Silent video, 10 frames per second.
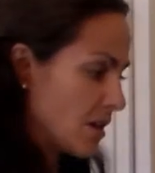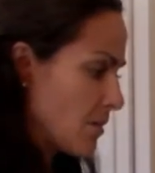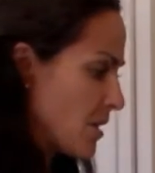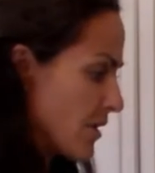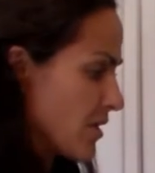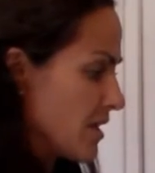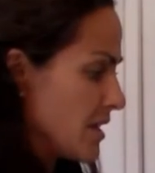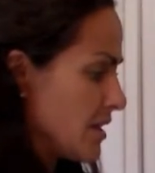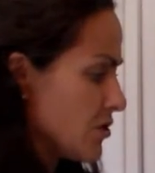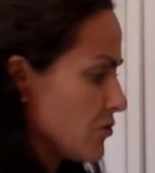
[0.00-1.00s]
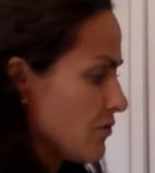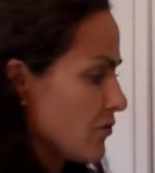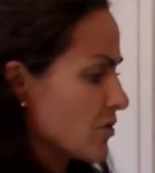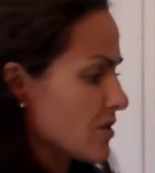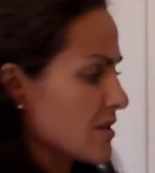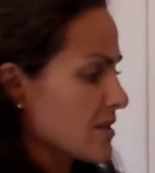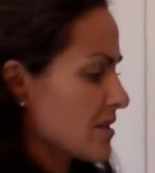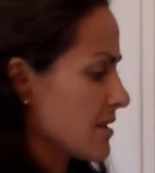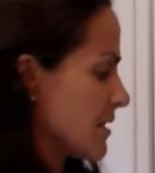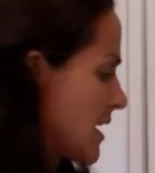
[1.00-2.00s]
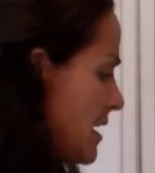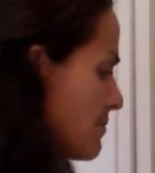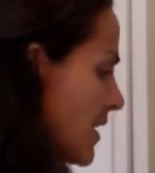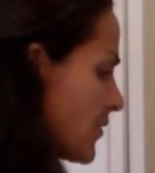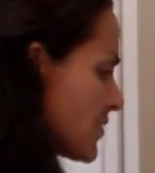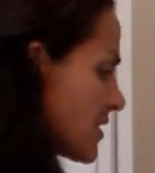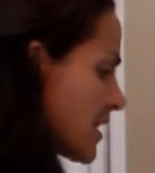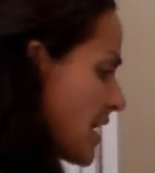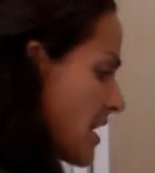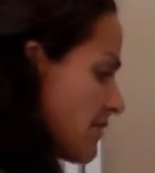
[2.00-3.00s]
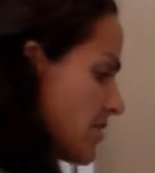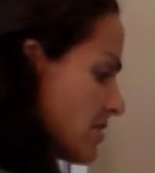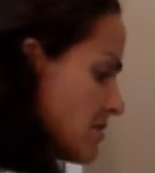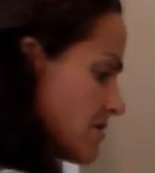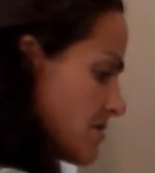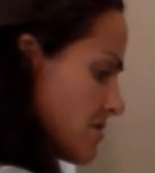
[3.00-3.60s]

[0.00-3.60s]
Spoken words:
among the 2, 4, 6, the 8 bottles that I have here.